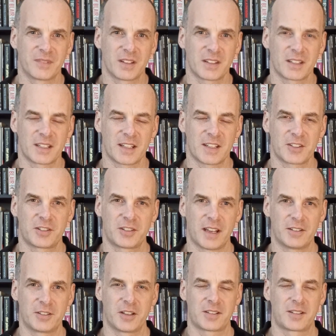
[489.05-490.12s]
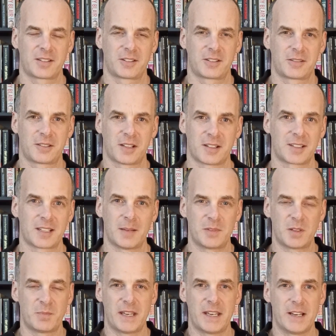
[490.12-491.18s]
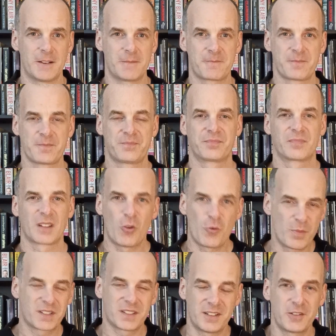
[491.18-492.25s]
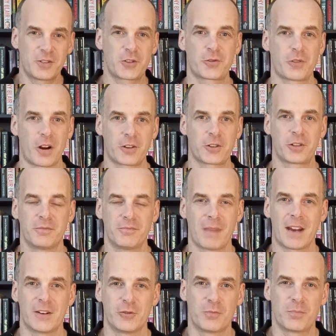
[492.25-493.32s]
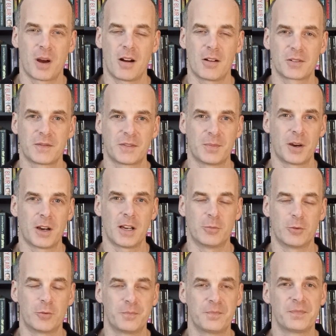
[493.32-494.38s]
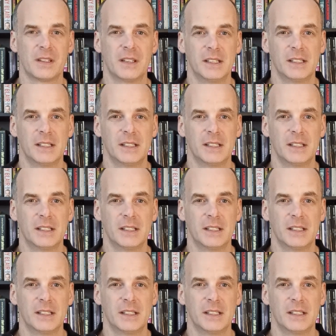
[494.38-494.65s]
I think that just does seem to be almost an instruction manual part of the Bible.